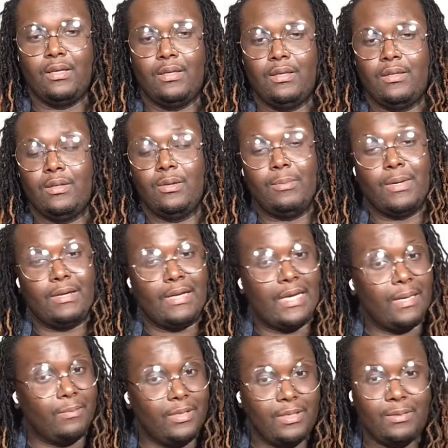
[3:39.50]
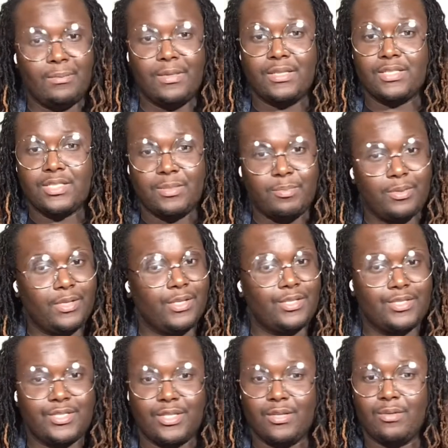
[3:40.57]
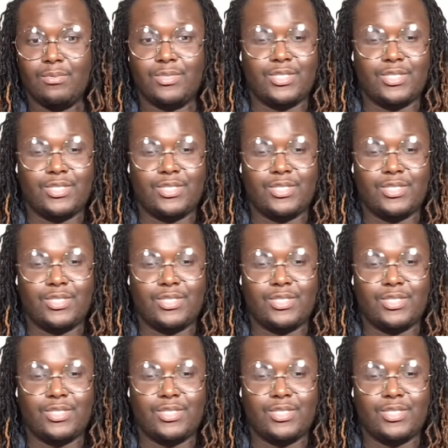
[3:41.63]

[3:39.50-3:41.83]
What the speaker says: no matter how many men she put in jail when